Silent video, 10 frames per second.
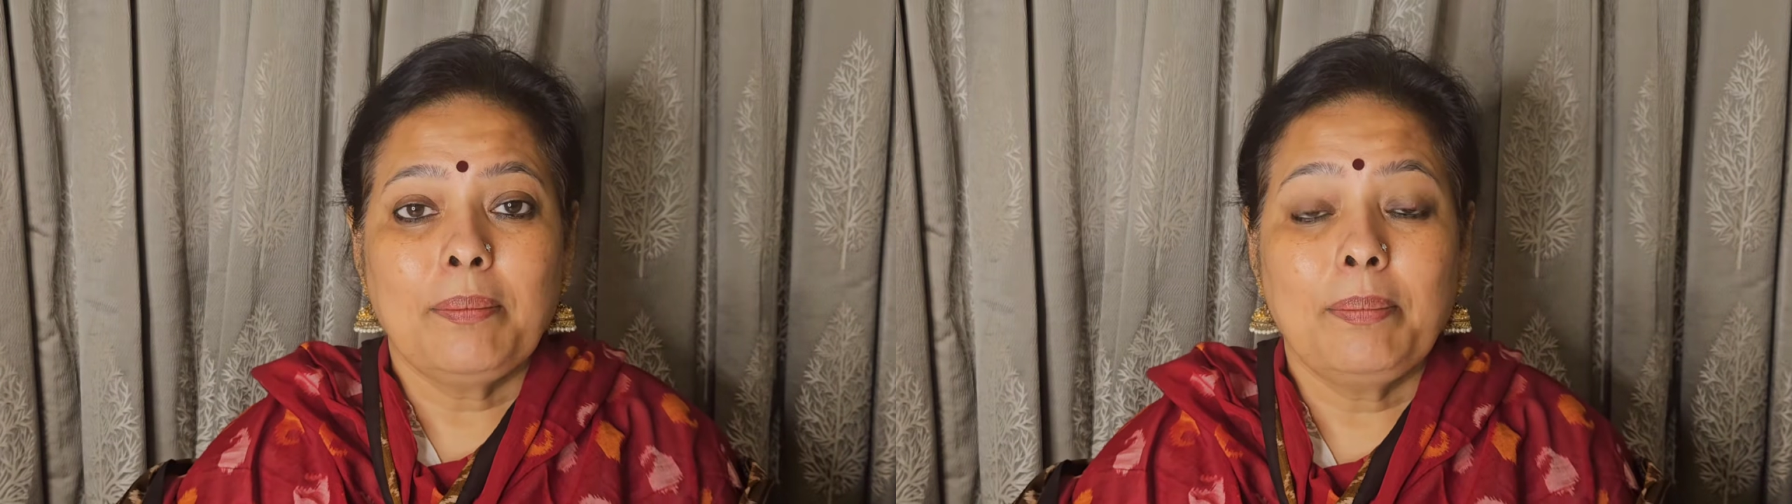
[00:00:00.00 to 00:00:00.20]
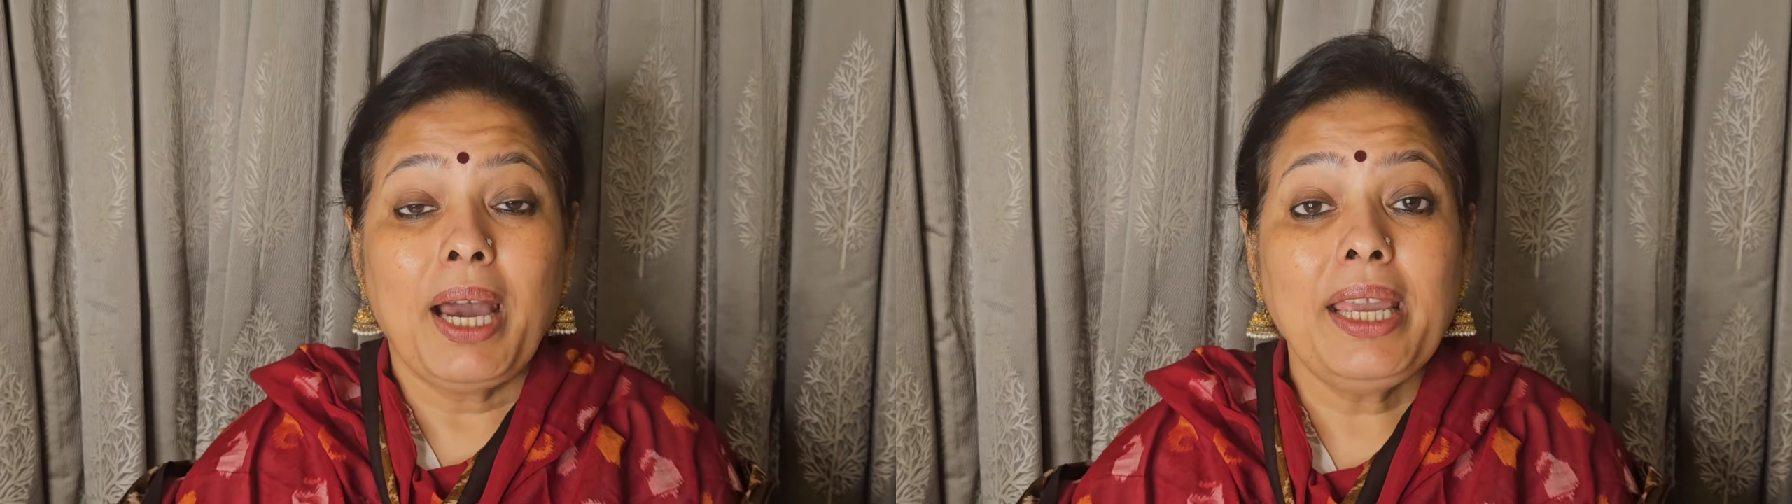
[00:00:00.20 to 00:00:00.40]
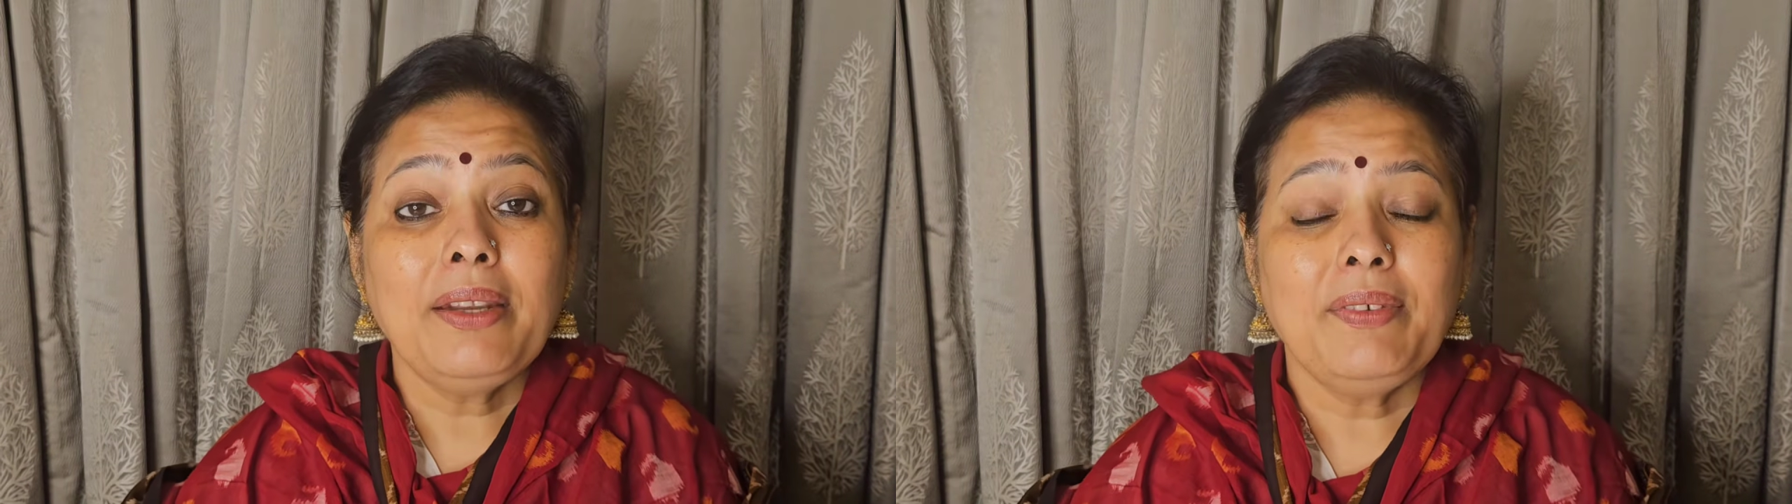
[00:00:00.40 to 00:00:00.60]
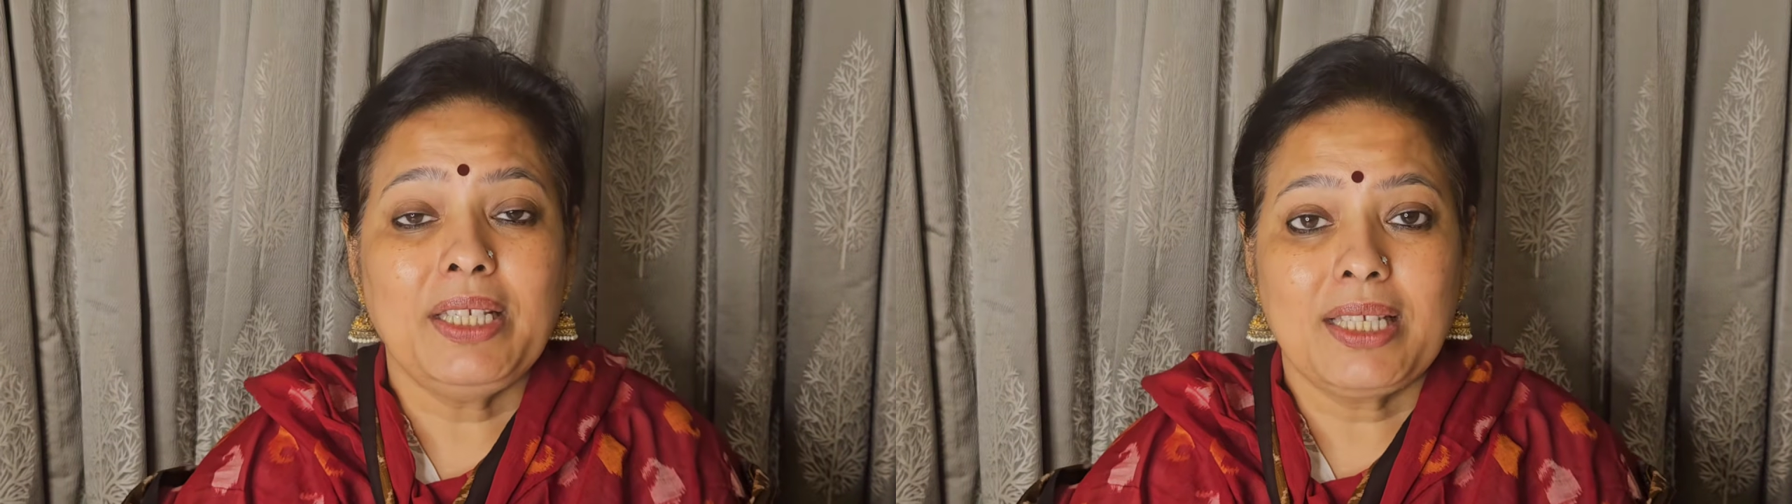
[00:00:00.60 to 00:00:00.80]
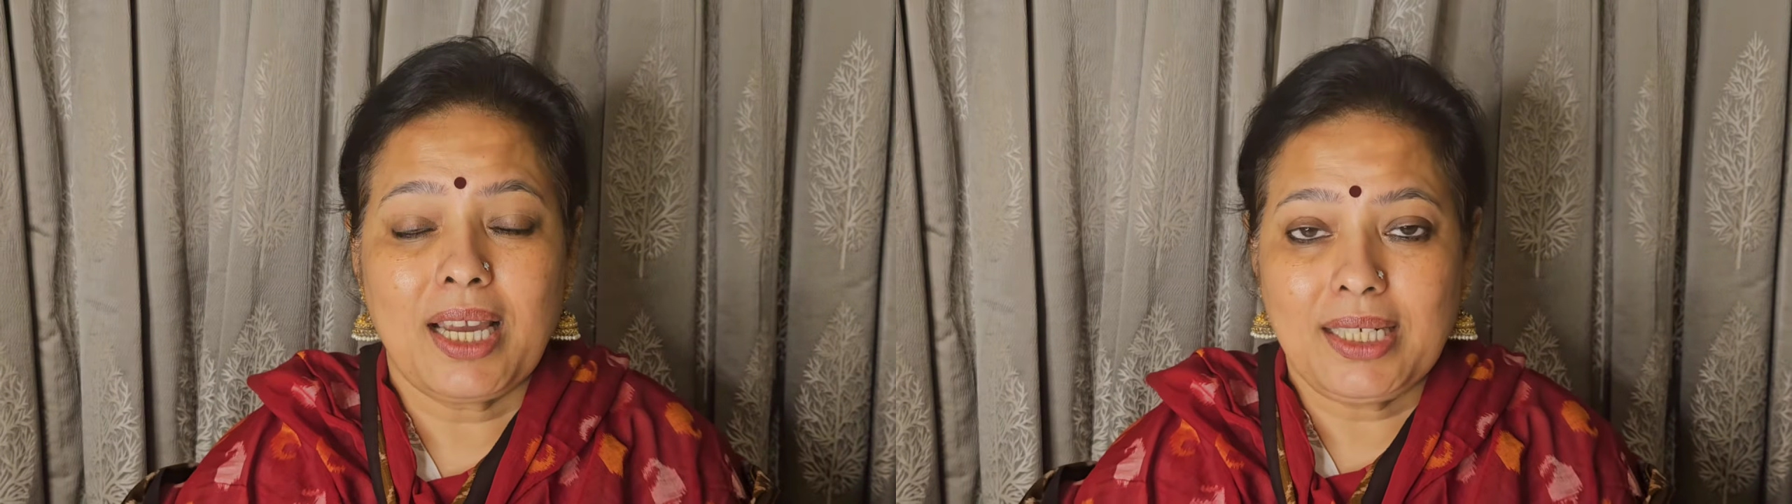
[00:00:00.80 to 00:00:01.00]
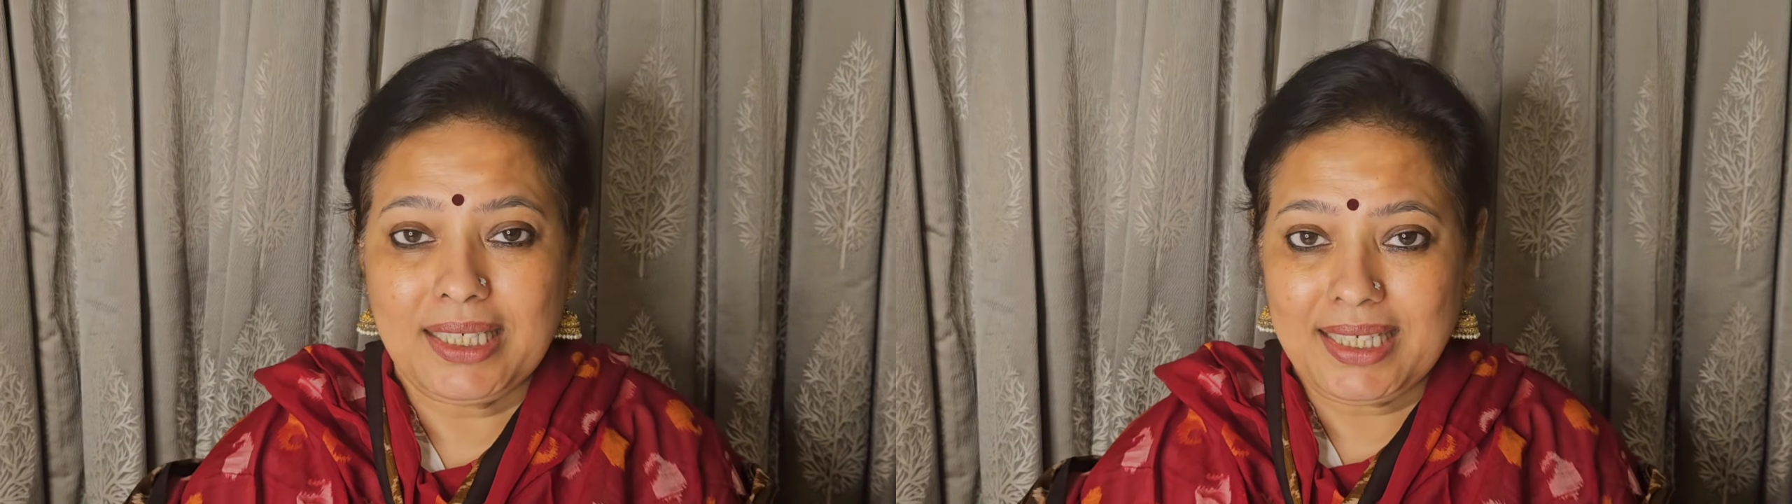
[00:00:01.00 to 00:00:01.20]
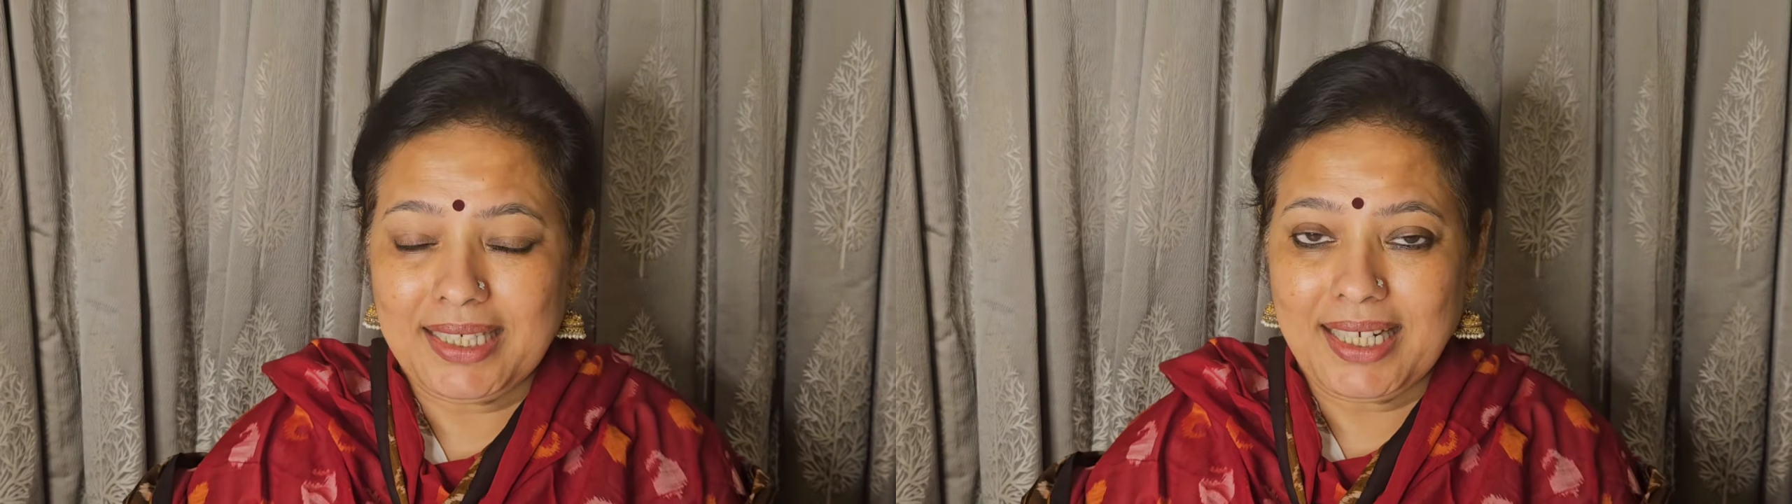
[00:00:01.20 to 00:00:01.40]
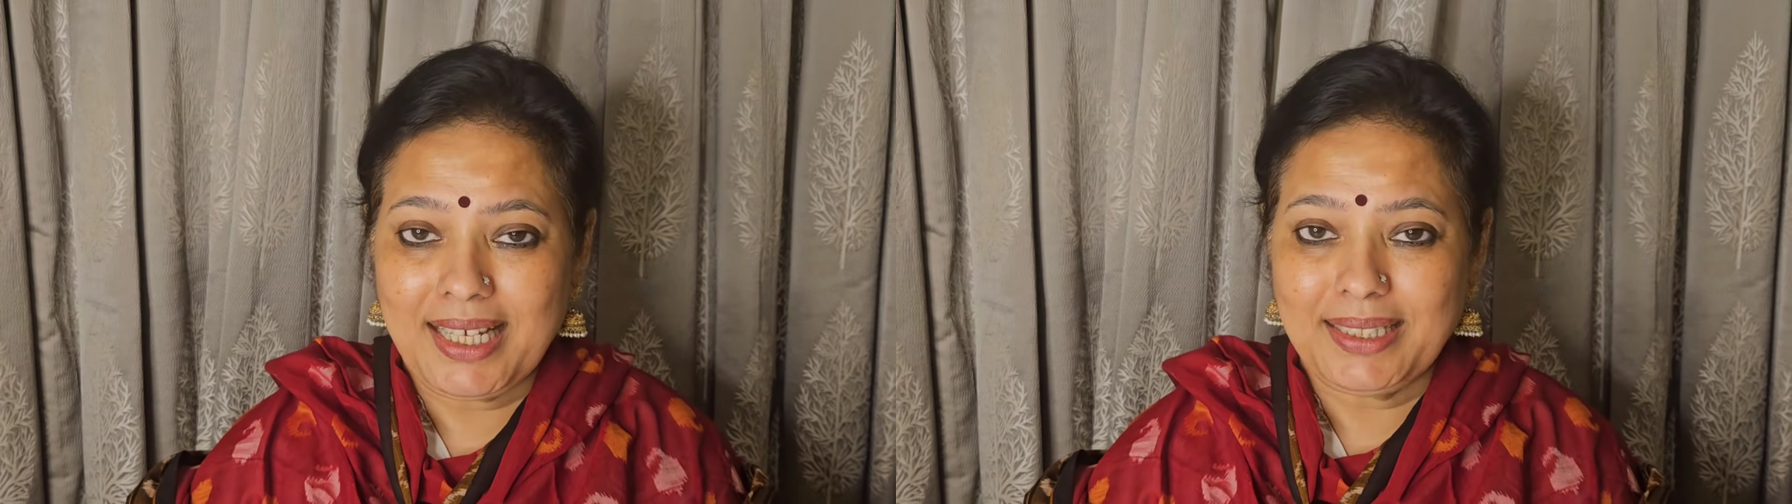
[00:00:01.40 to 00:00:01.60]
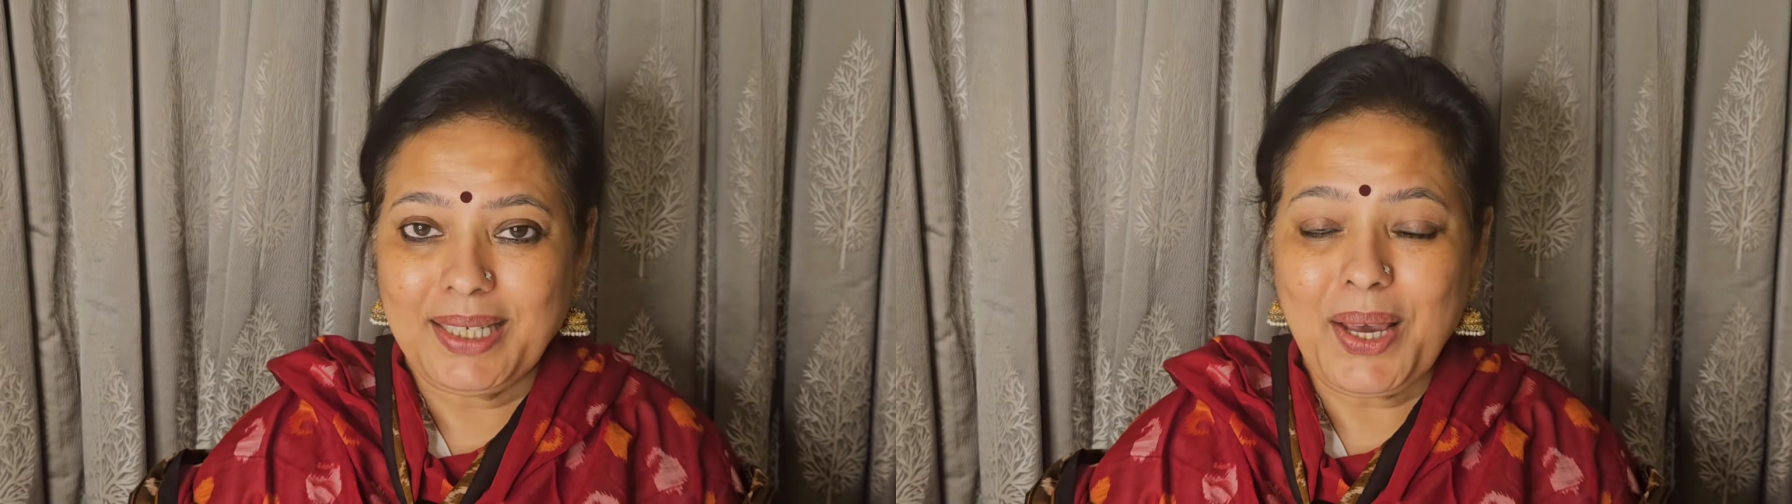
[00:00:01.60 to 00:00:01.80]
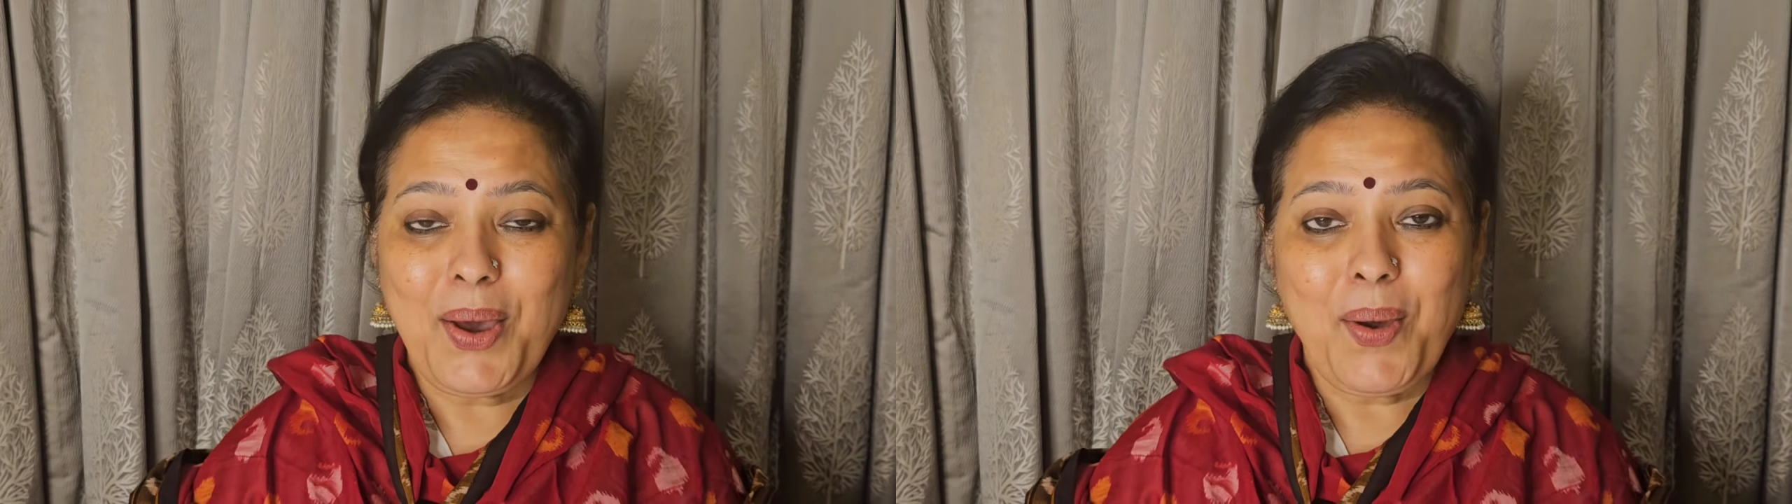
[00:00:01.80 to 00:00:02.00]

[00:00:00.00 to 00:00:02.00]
Bhairavi is considered as a